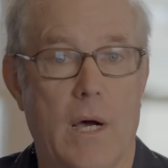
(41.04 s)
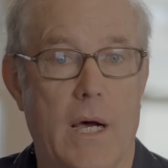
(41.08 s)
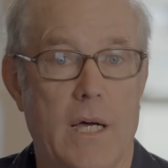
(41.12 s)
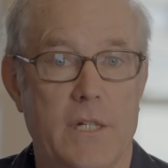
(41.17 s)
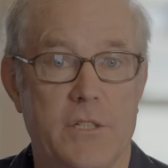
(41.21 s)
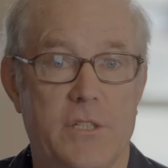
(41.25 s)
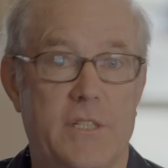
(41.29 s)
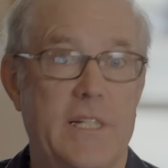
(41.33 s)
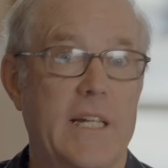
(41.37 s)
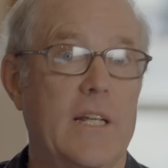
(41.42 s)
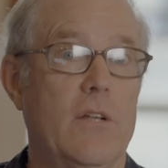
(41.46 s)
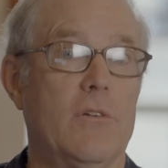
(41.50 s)

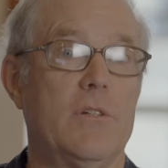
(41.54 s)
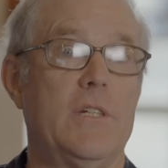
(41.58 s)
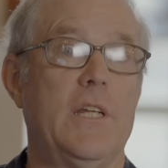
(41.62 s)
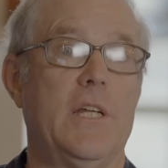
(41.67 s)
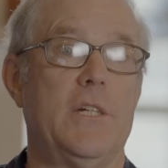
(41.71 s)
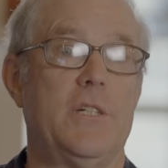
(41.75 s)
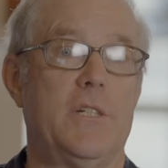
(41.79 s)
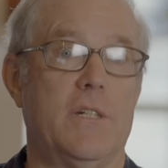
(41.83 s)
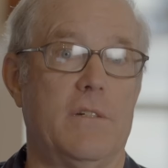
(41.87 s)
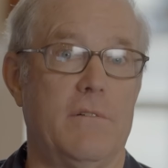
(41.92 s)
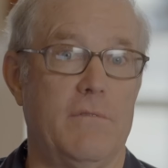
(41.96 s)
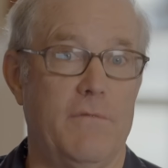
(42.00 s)

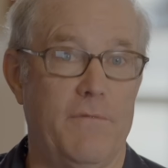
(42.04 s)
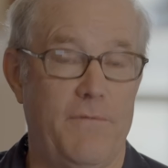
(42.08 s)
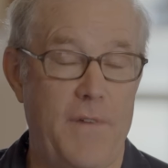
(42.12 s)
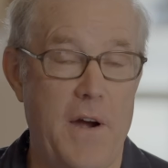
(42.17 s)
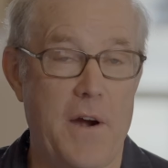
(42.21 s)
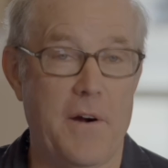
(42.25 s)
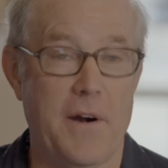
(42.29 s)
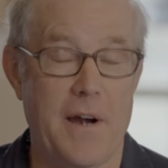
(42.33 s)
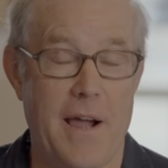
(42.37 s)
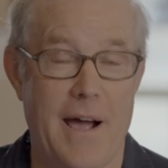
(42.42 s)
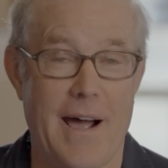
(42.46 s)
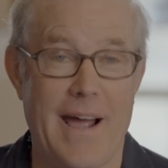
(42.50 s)
single-digit
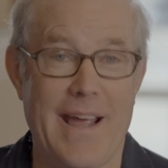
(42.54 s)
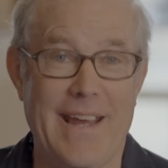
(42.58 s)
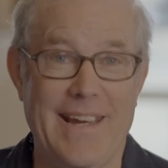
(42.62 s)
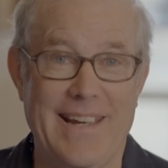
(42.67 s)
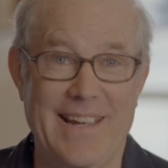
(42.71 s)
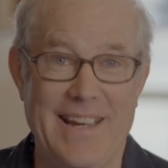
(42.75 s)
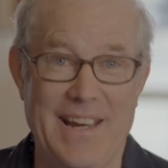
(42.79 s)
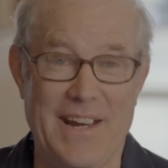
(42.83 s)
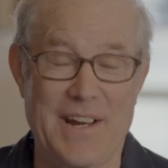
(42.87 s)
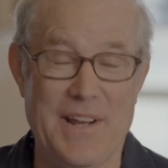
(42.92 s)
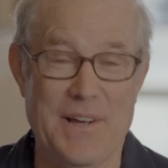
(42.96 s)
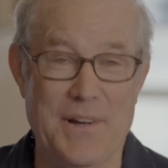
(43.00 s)
Fahrenheit,
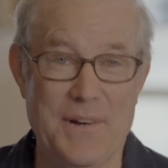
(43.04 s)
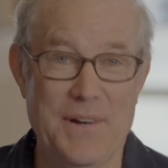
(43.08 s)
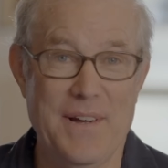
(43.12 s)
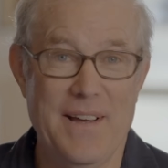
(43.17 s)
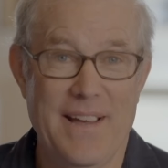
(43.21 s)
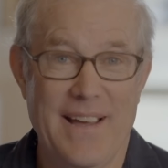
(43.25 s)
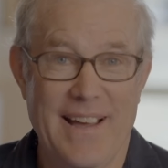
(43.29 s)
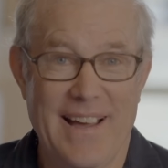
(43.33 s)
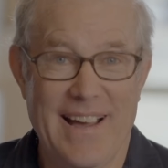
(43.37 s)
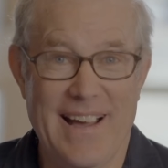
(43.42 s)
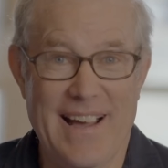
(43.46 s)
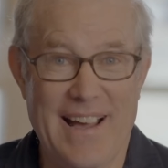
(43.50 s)

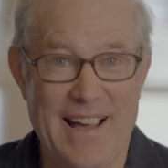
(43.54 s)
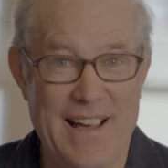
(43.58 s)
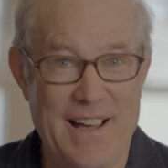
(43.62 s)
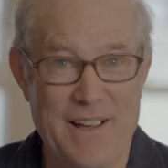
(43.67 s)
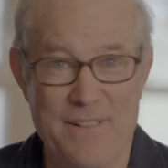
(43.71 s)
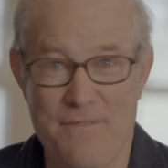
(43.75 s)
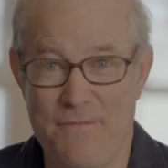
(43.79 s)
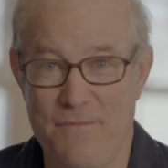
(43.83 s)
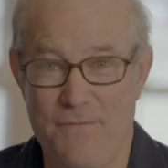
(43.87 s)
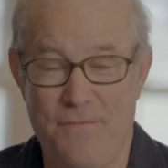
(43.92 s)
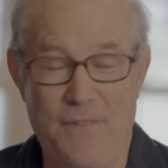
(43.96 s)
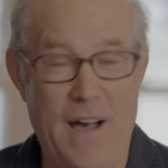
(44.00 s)

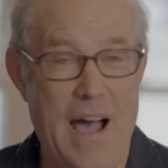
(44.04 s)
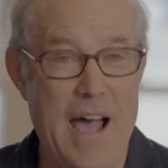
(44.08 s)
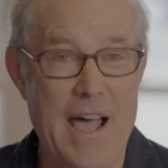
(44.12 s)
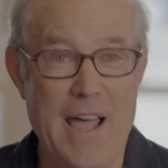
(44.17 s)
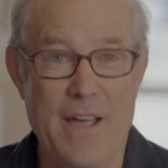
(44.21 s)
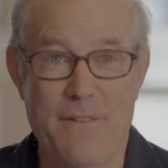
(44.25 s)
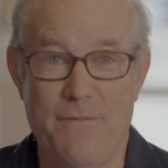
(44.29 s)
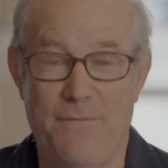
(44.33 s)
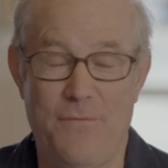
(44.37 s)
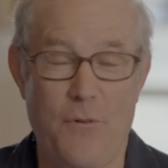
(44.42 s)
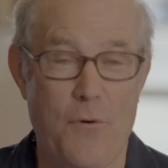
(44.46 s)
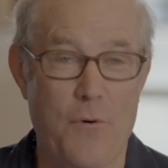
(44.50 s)

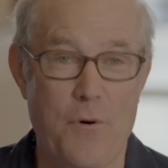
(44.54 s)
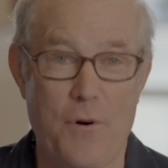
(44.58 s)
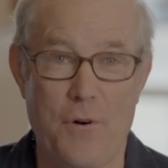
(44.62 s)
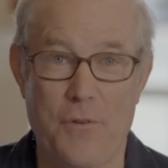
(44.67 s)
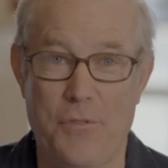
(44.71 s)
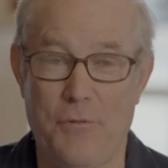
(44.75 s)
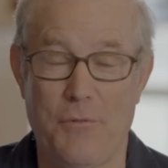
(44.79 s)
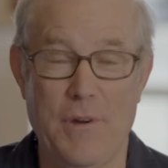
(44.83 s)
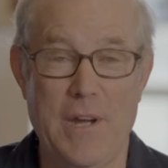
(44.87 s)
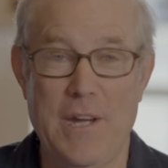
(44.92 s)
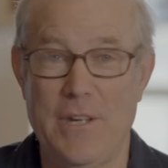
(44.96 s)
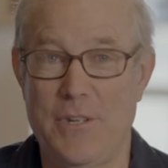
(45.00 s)
5, 4,
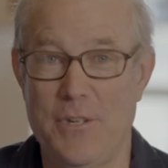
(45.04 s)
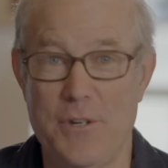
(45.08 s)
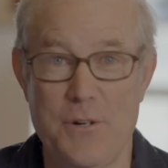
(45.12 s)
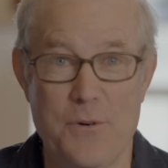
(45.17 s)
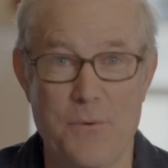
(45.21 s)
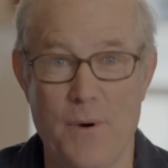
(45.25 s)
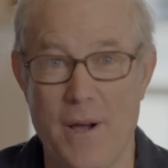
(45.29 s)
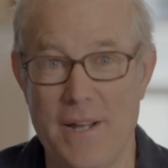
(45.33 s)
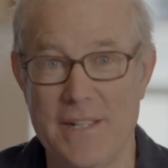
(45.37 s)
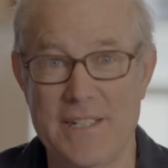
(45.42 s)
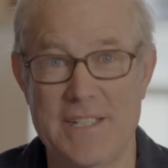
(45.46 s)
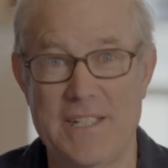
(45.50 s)
3, 2,
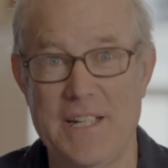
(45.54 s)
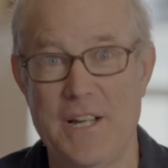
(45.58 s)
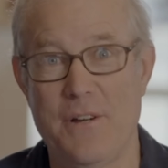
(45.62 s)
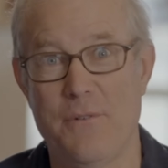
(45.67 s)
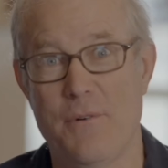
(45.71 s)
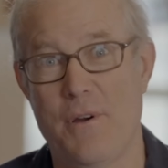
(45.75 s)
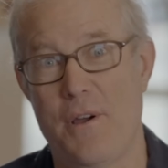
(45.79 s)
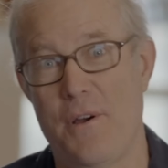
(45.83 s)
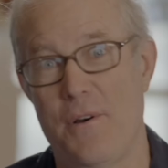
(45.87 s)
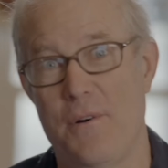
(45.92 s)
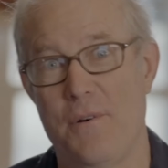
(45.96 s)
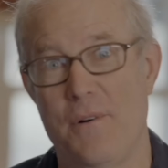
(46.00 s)
1,
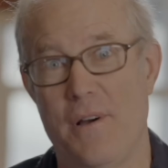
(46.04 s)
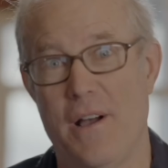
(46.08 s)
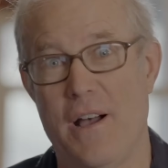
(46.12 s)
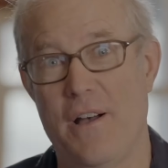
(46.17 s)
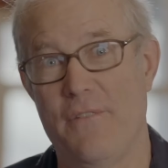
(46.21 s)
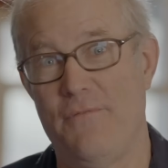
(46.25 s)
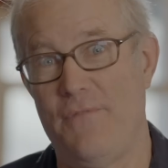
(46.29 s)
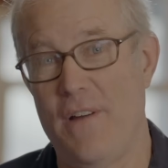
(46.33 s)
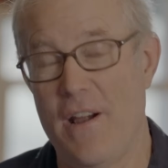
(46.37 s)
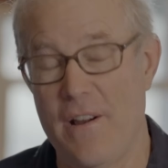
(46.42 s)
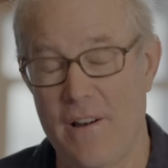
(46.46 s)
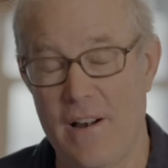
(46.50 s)
0
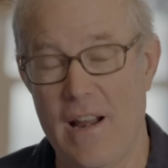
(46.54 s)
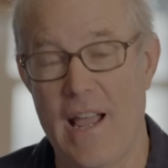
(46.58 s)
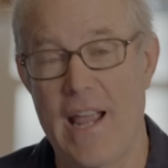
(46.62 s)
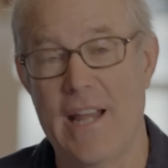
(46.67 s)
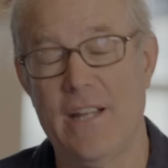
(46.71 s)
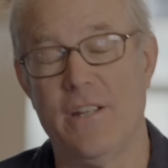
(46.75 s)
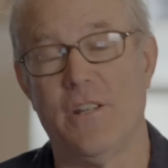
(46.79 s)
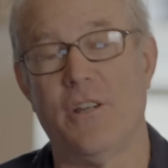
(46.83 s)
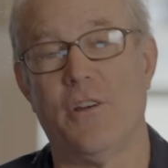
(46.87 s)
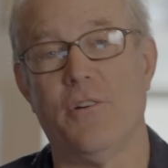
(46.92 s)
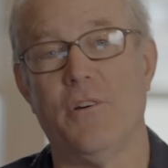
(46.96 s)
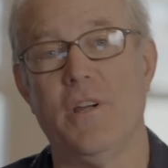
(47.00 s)

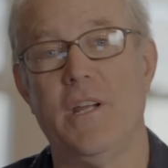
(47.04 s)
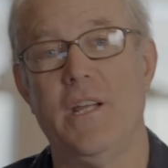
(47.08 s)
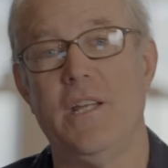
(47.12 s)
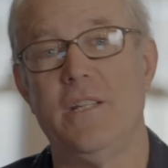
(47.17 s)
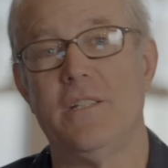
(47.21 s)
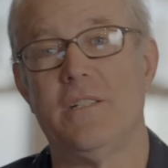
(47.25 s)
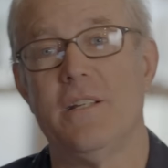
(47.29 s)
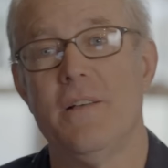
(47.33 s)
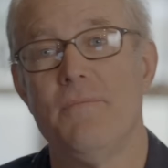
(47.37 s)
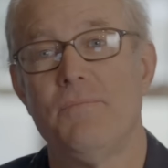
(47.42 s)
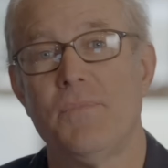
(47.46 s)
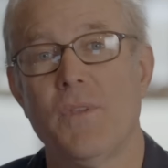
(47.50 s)
Fahrenheit
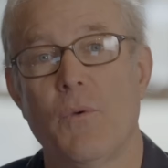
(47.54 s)
degrees.